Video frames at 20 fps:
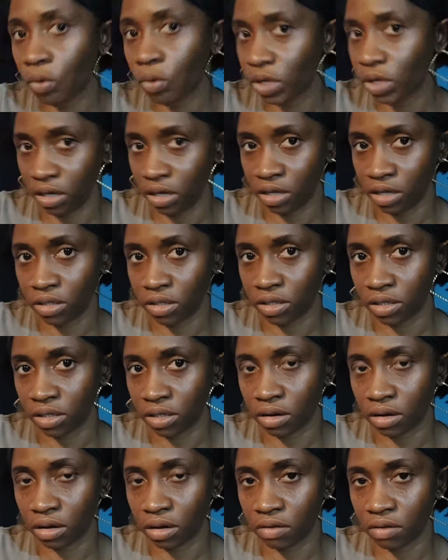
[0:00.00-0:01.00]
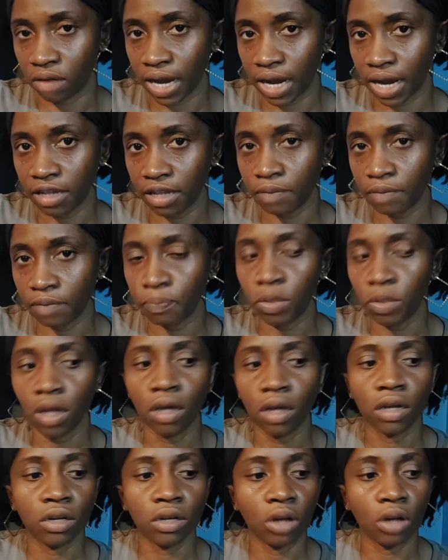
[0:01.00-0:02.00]
audience, all right?
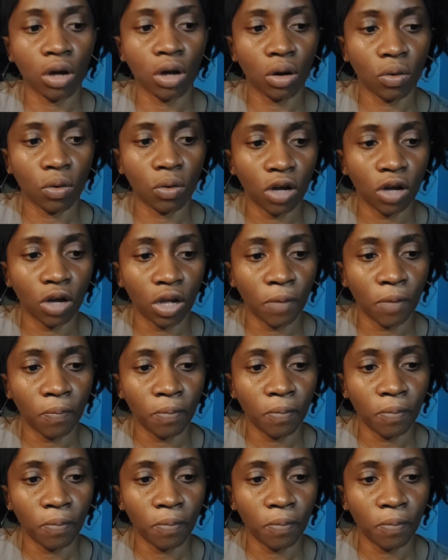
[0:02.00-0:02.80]
Now,